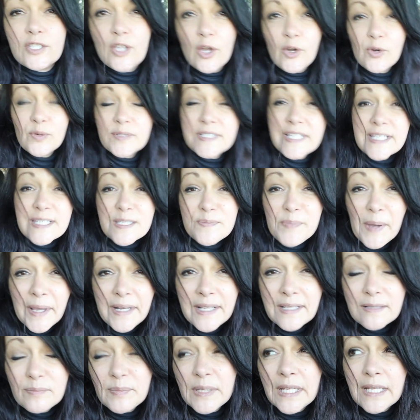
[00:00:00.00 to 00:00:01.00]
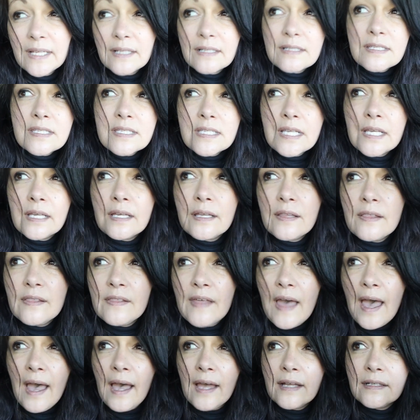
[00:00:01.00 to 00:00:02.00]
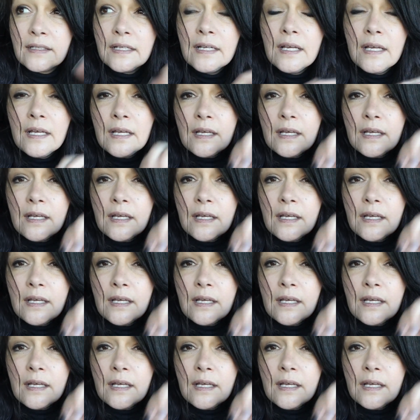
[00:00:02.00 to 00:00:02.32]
So disbudded means that